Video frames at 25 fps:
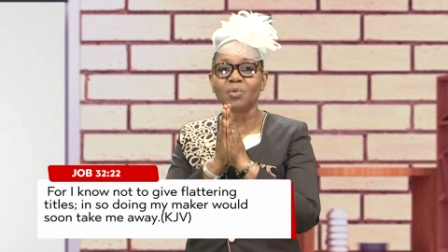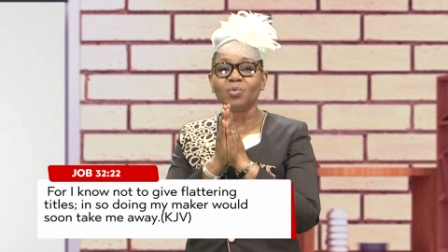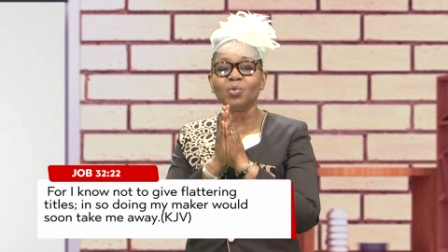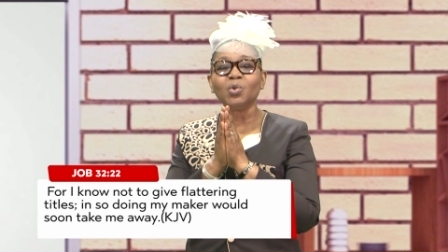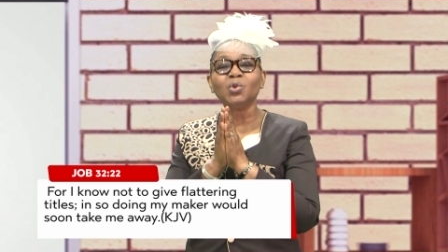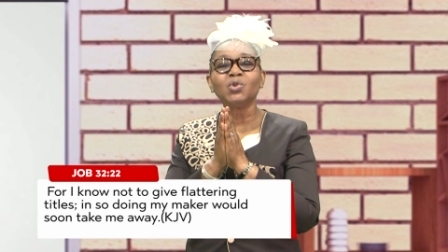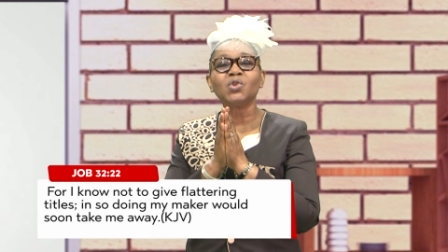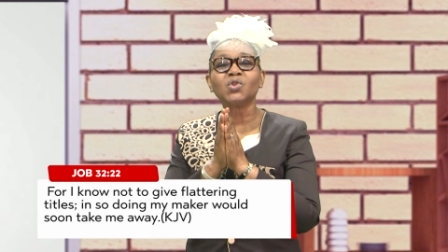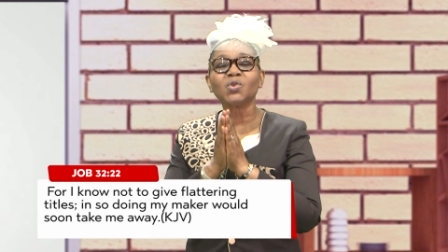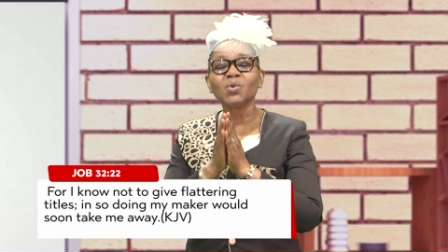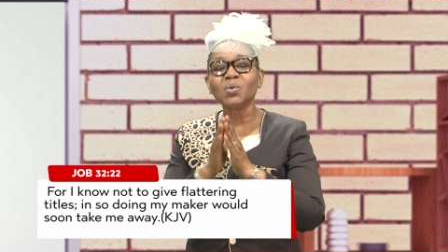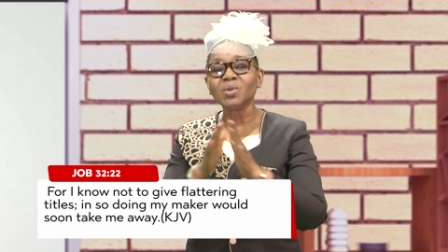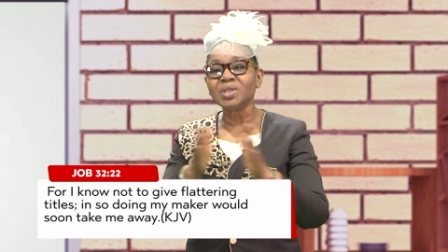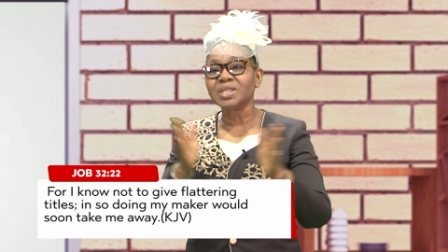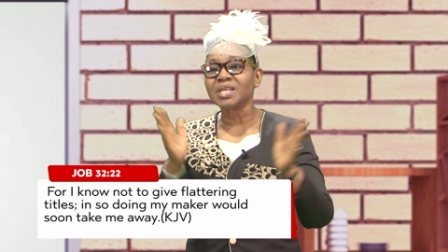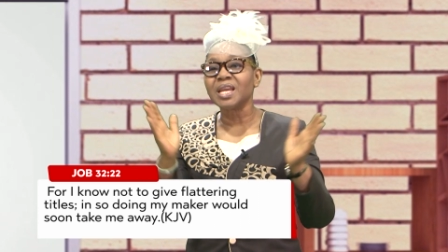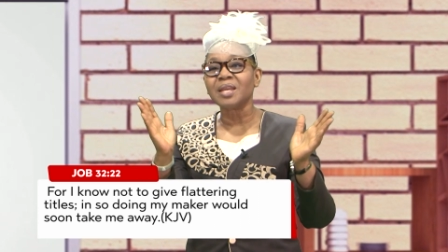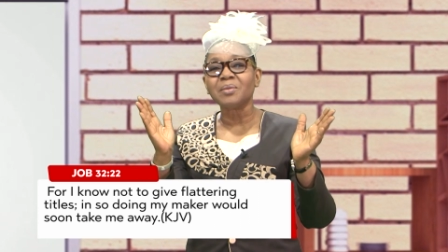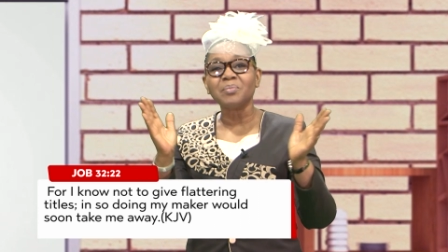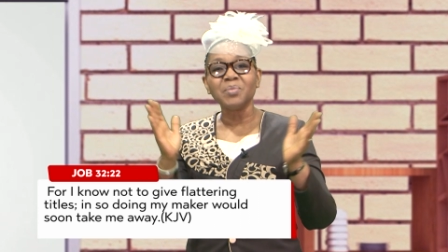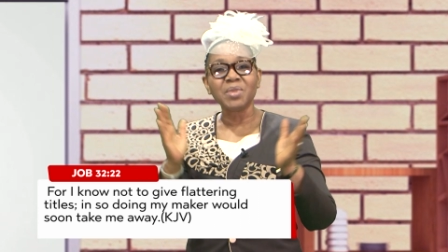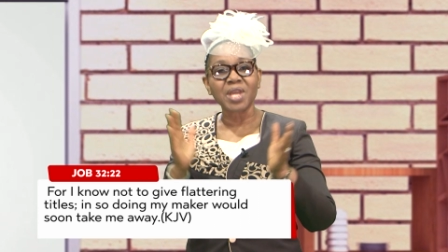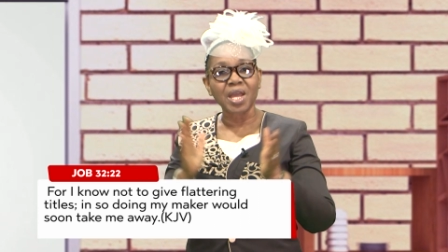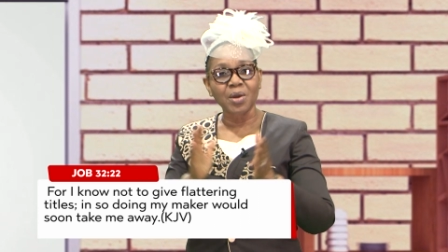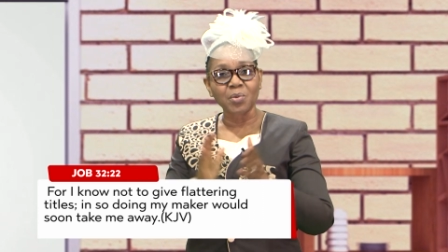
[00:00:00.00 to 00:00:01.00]
would soon
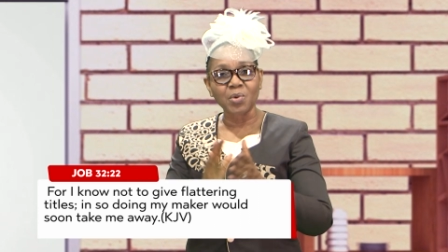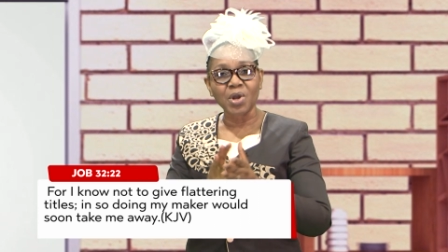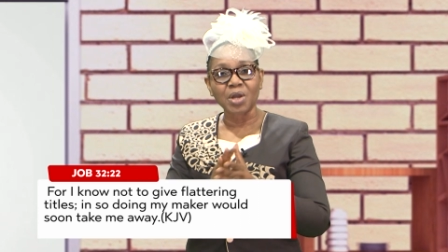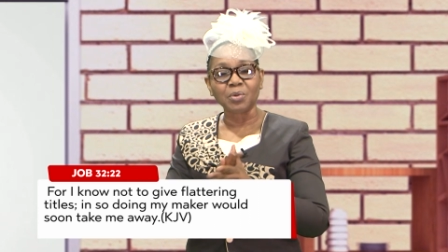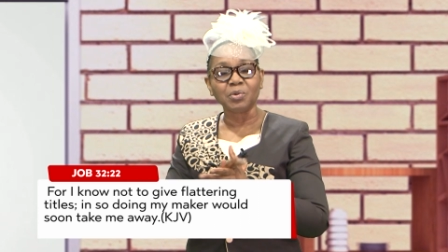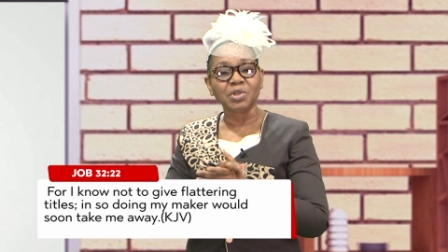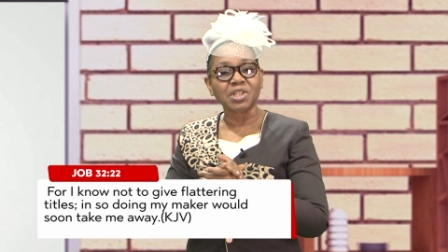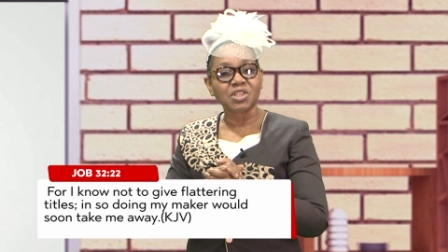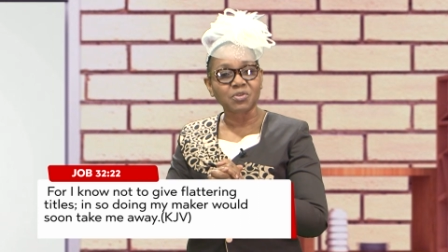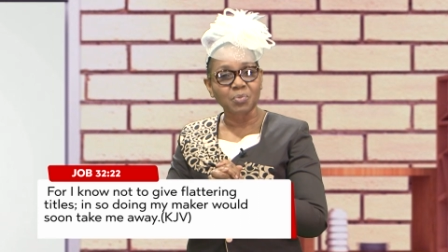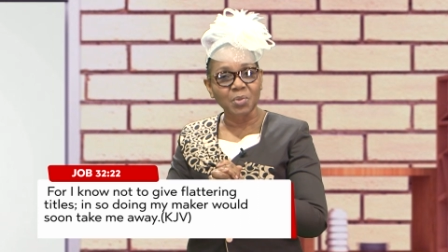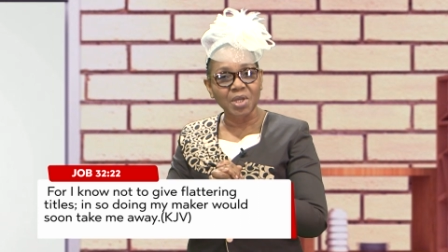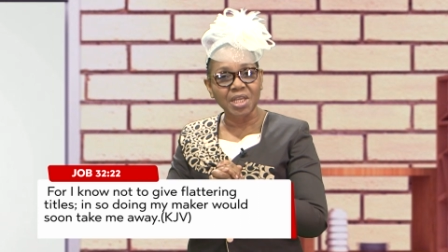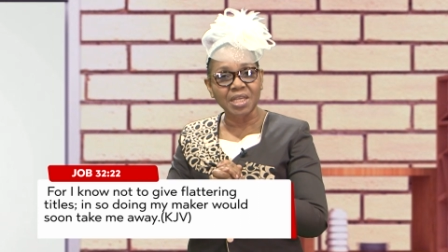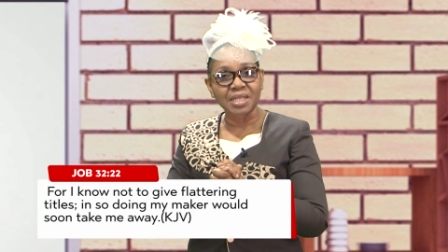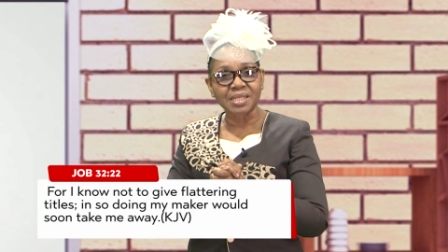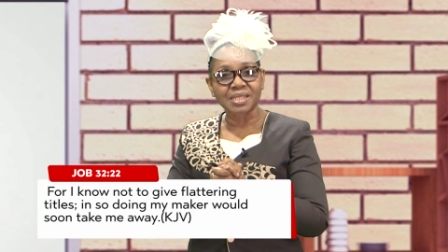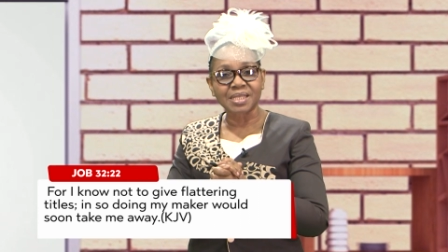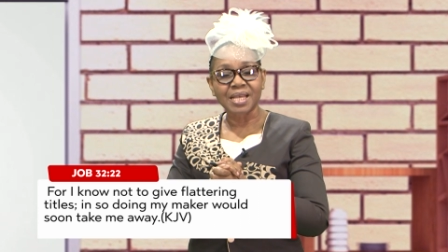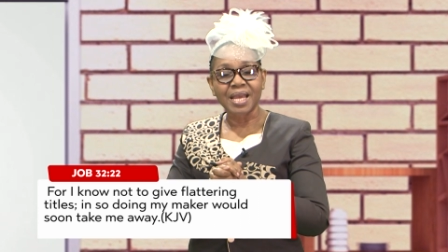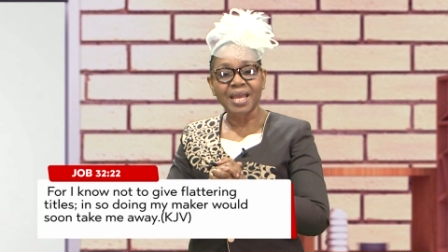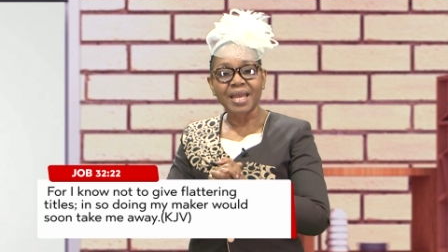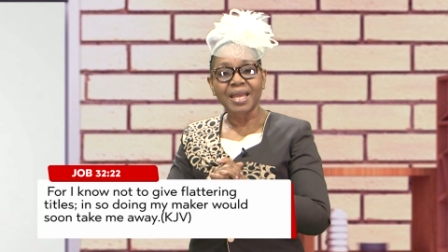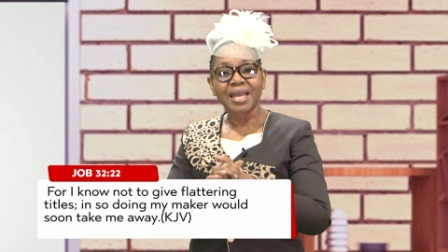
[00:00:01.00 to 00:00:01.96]
take me away, which means